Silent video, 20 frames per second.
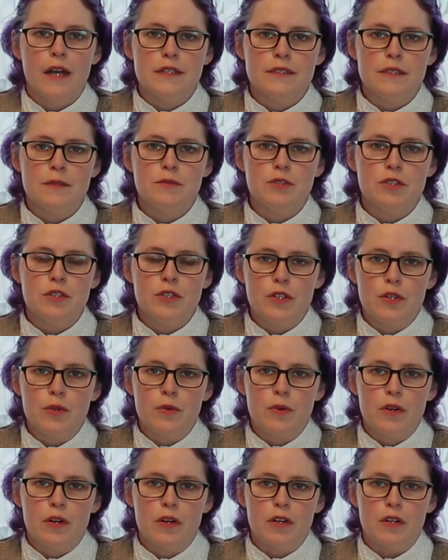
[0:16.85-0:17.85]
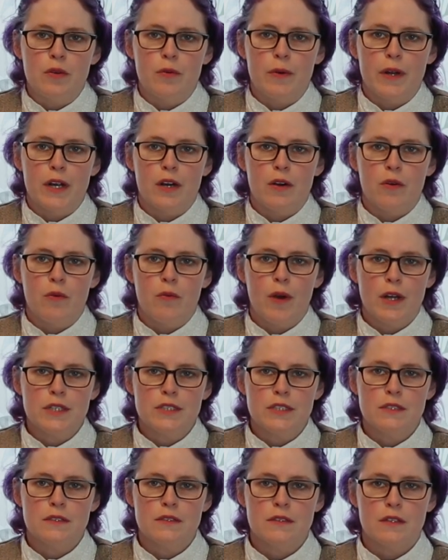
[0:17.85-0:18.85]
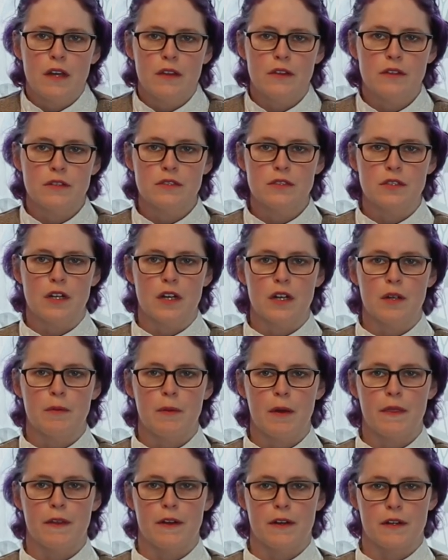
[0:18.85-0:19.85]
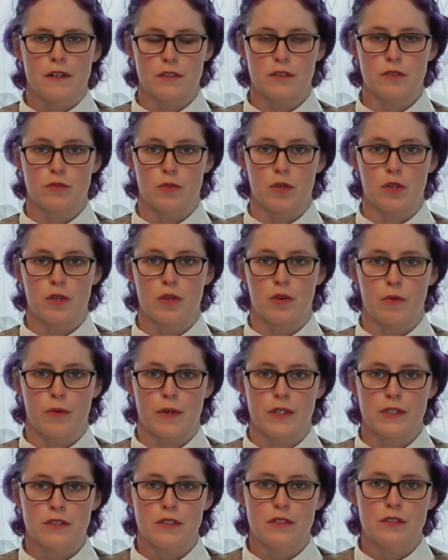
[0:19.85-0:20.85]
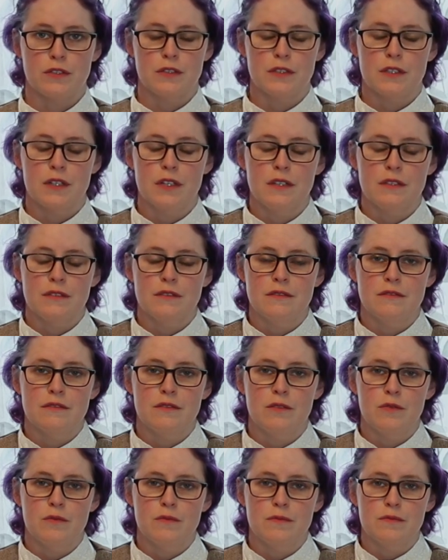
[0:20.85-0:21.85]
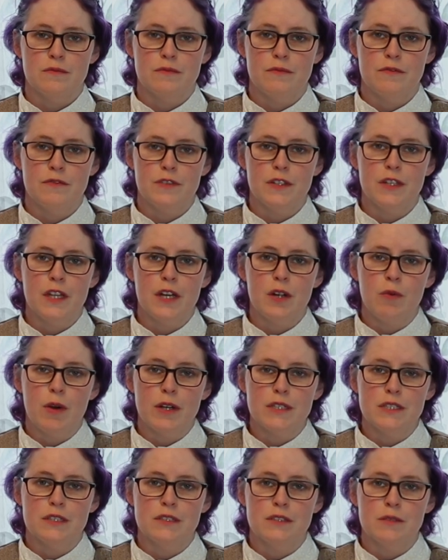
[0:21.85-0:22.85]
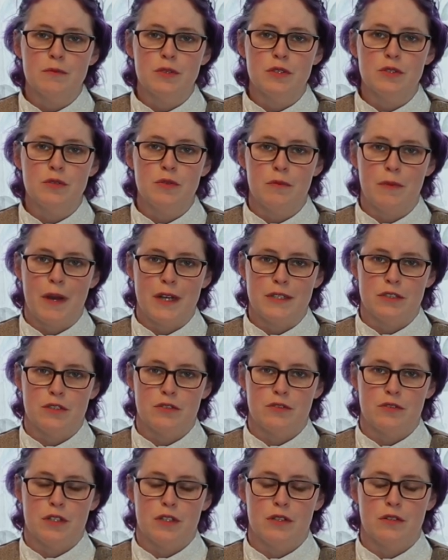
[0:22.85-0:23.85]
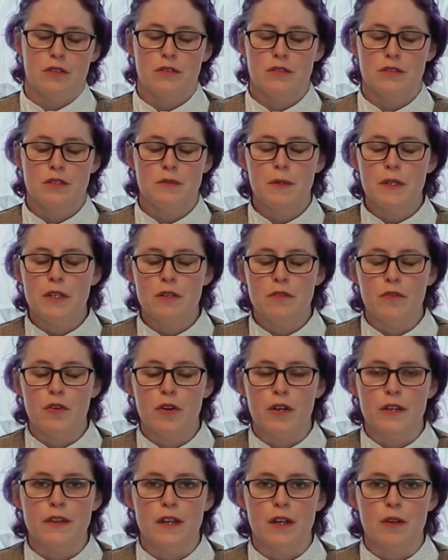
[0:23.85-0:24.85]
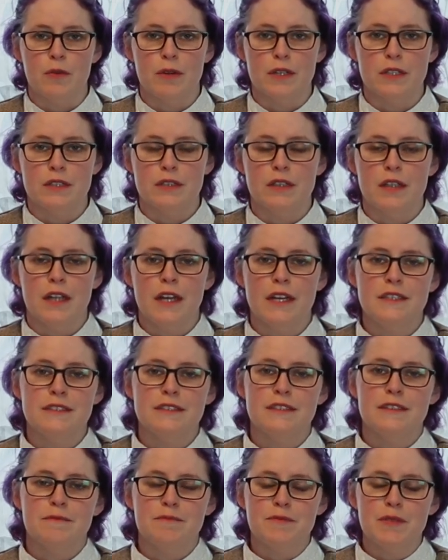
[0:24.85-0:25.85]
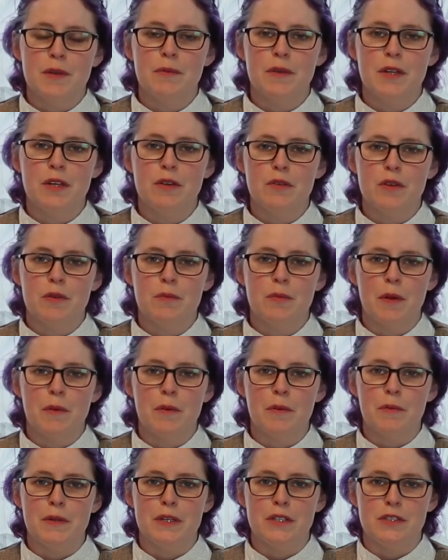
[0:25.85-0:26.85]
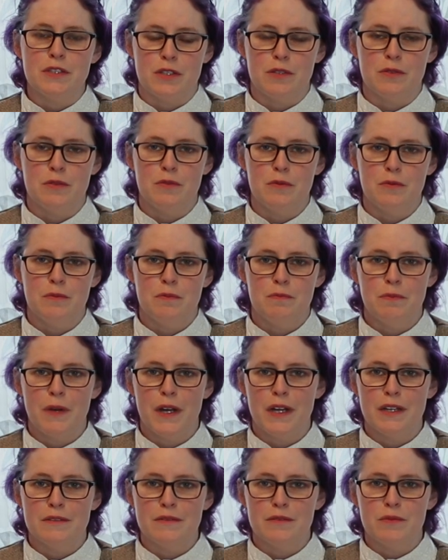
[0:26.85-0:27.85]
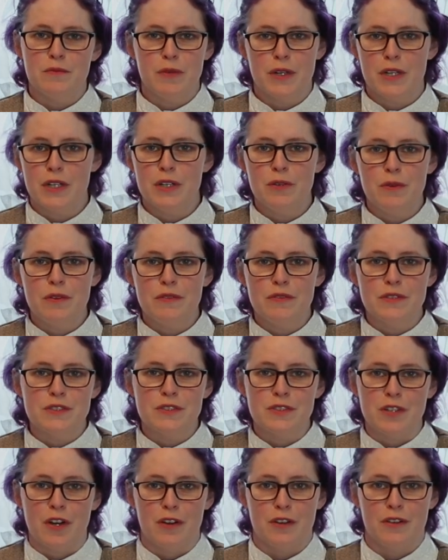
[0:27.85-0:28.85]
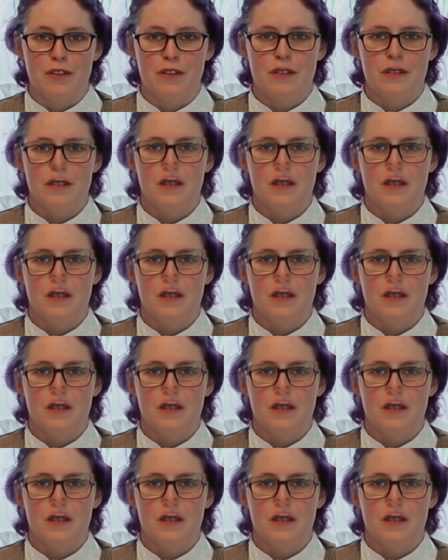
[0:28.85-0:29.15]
As I'm sure you are all aware, watching others talk about their historical research can feel like watching someone do a magic trick or speak a foreign language. It's something you could probably do, but where do you even start?